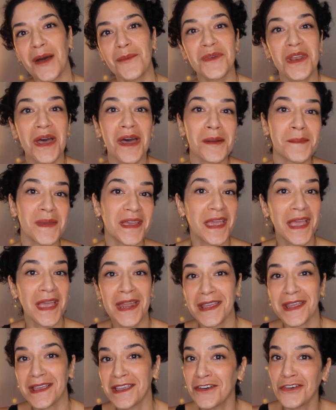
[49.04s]
I'm not a
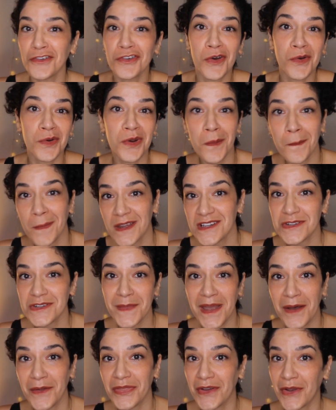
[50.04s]
mechanic here, don't know much
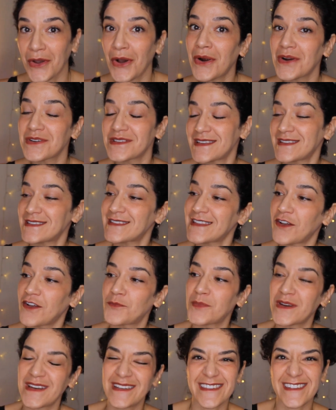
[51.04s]
about the cars itself,
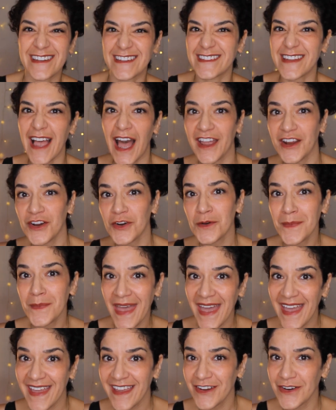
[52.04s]
but is it a tire
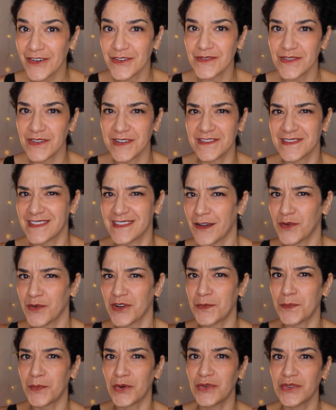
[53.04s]
bay or is that where
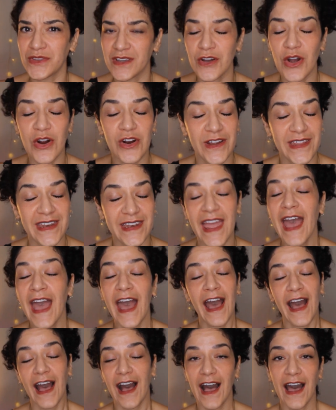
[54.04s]
you pull the car in?
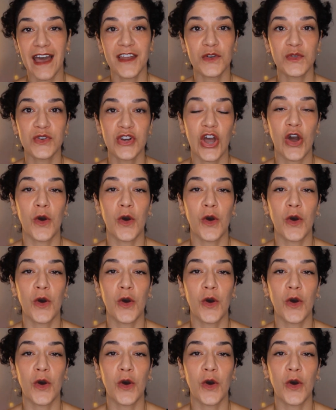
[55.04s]
I don't